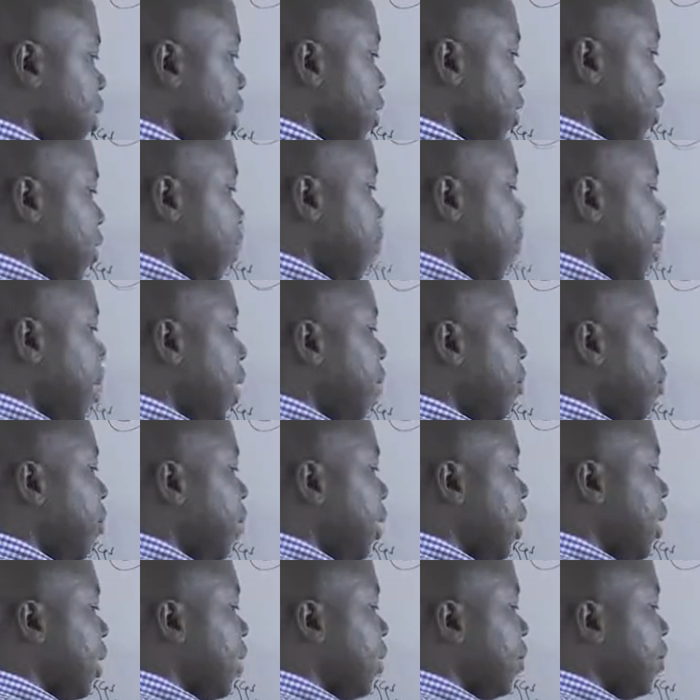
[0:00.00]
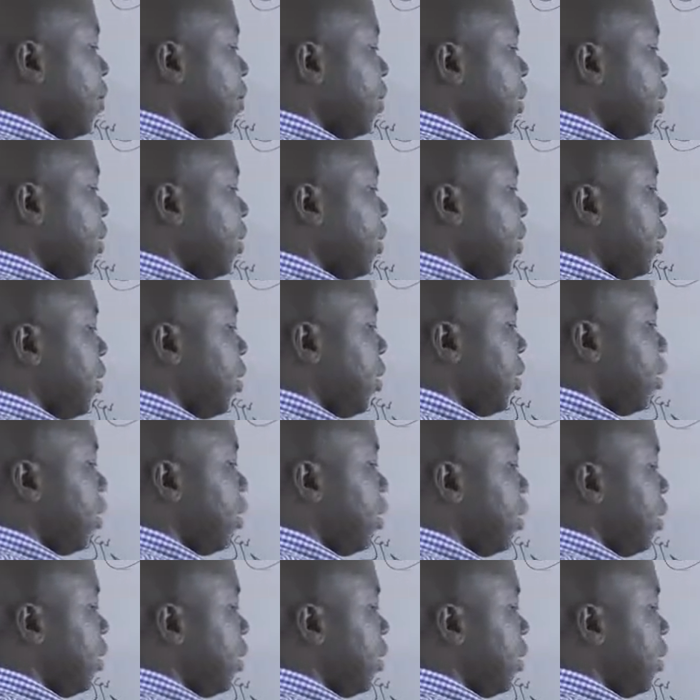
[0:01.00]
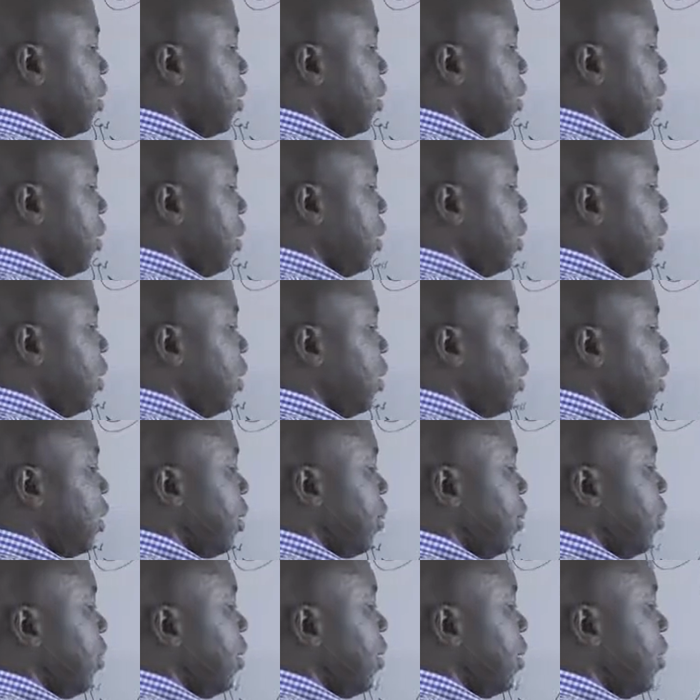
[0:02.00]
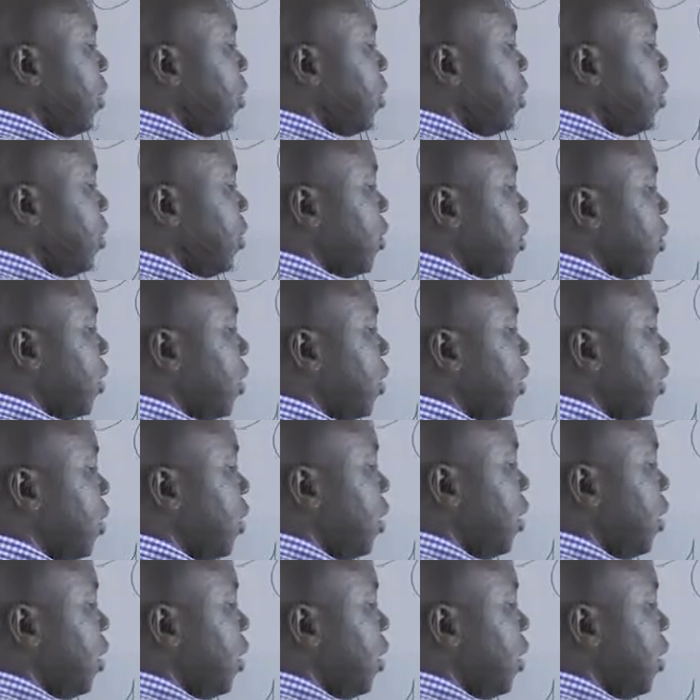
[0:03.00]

If man becomes the intermediate host,